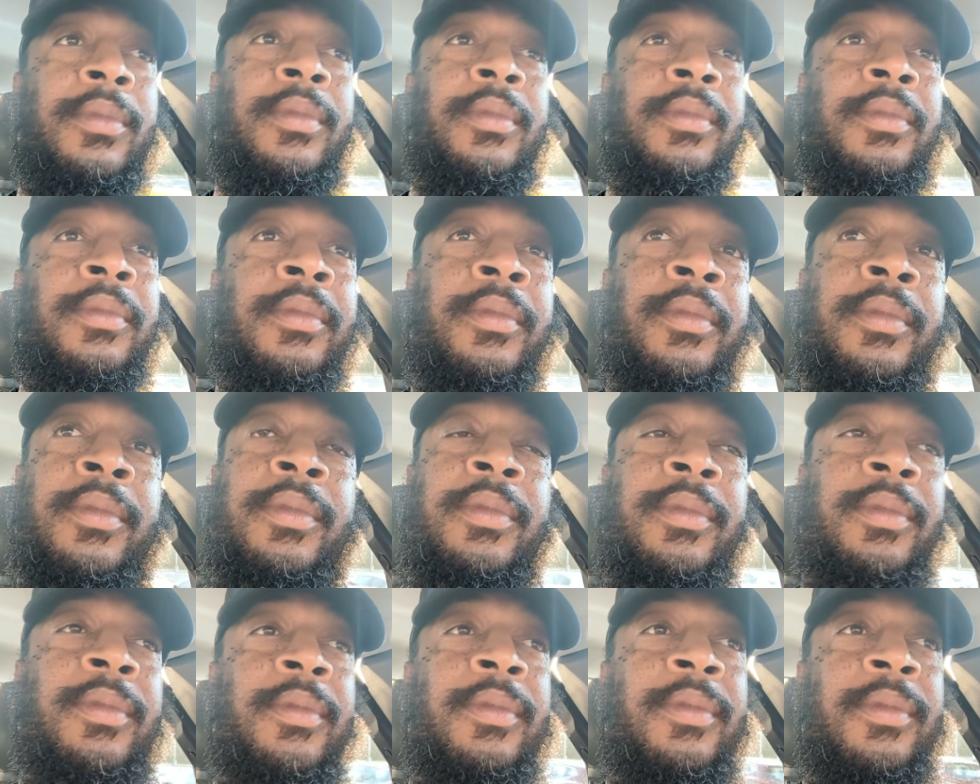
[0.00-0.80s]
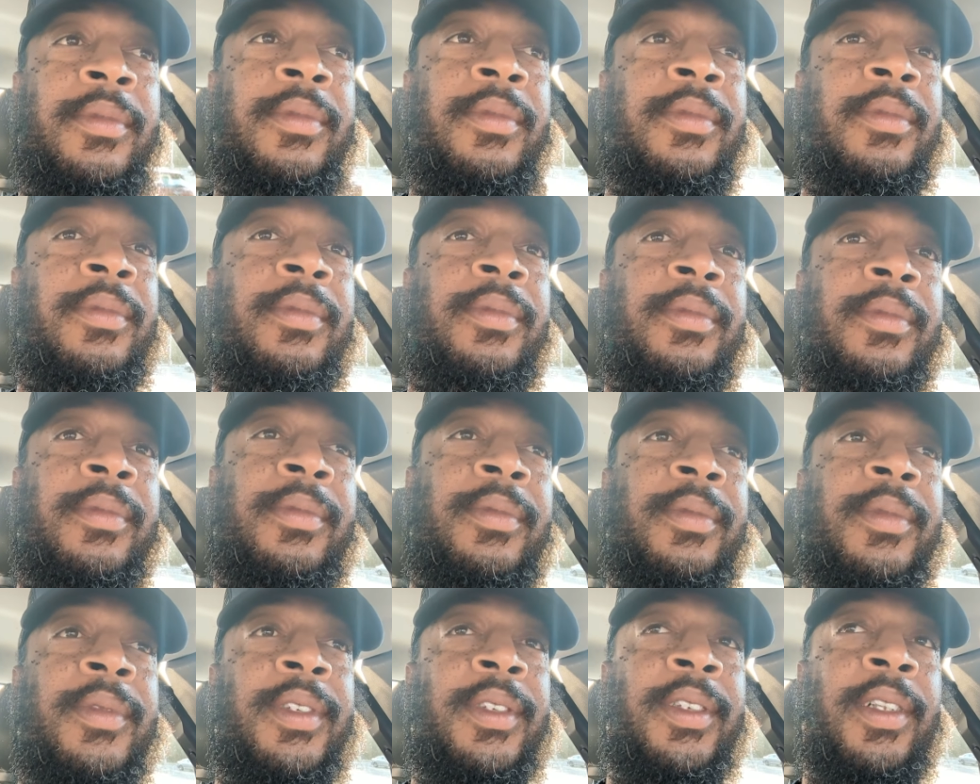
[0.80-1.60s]
Mm.
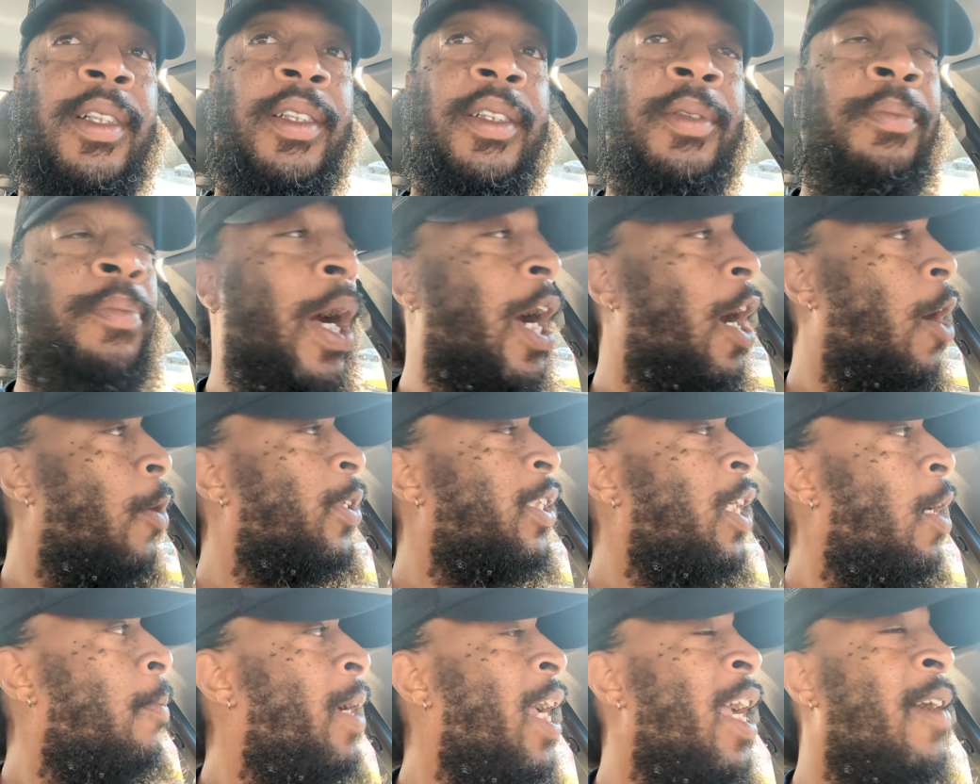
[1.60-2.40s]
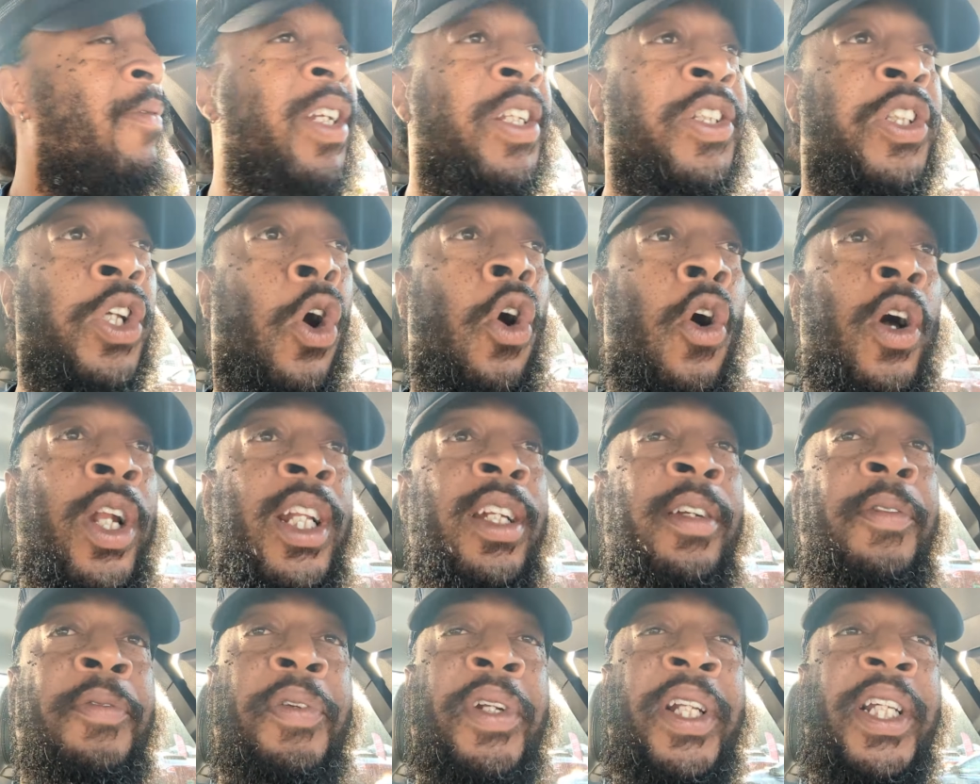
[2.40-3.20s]
Paul's talking about having a thorn
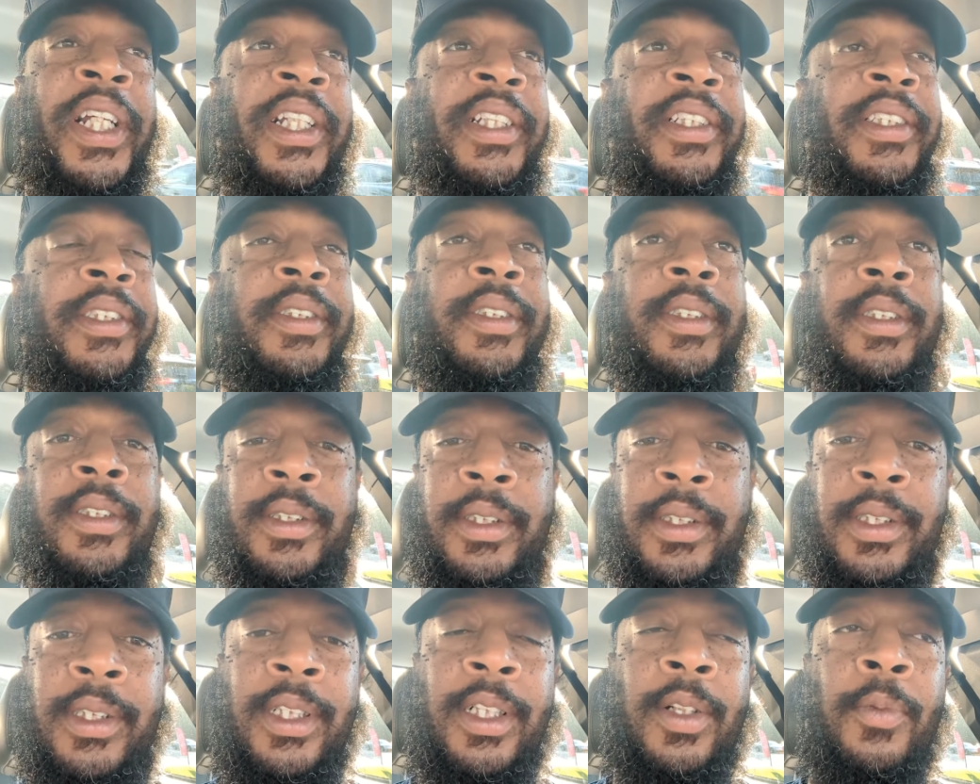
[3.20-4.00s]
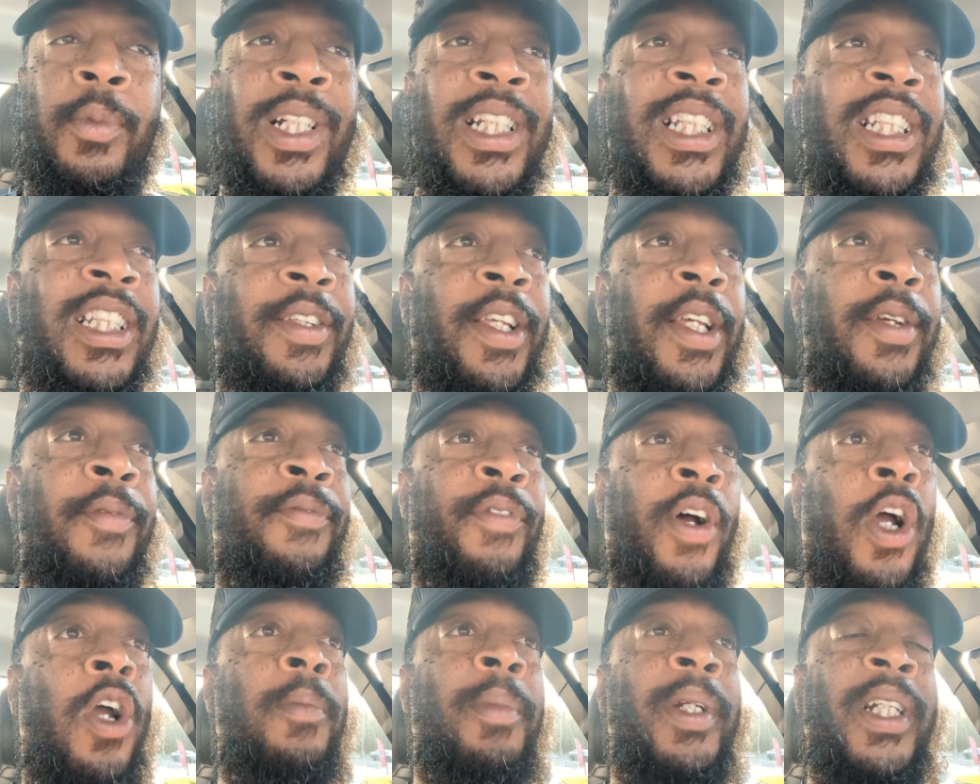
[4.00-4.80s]
in the flesh with his
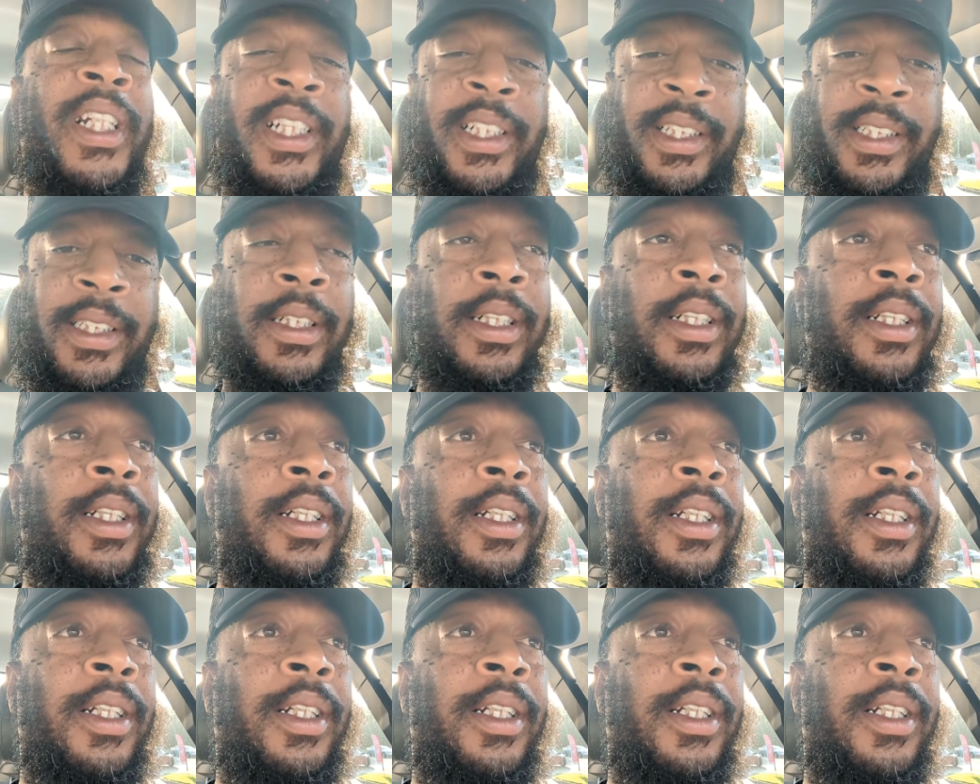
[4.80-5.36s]
infirmities.